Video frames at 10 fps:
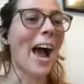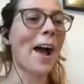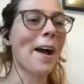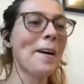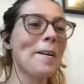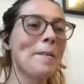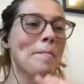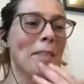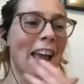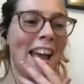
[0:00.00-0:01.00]

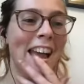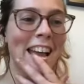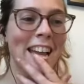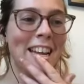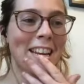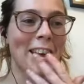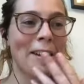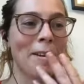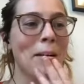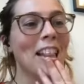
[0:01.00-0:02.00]
And
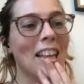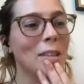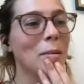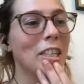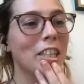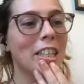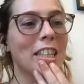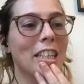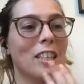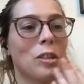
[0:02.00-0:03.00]
my last
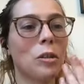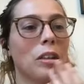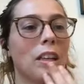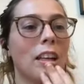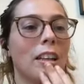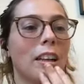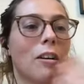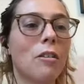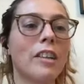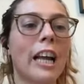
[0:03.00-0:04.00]
question is, do you think the
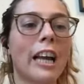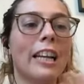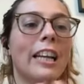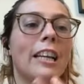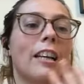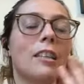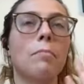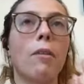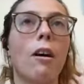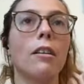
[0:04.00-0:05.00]
COVID-19 has
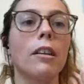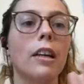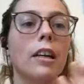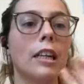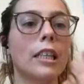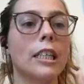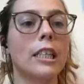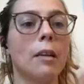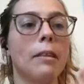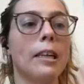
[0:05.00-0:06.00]
brought
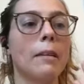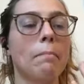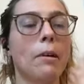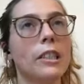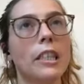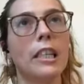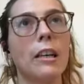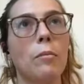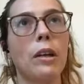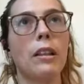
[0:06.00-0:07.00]
something
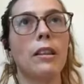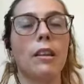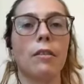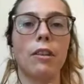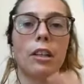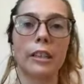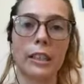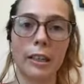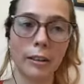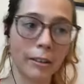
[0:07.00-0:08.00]
positive with the
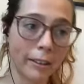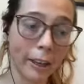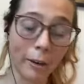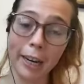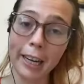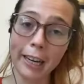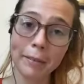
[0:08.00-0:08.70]
volunteering?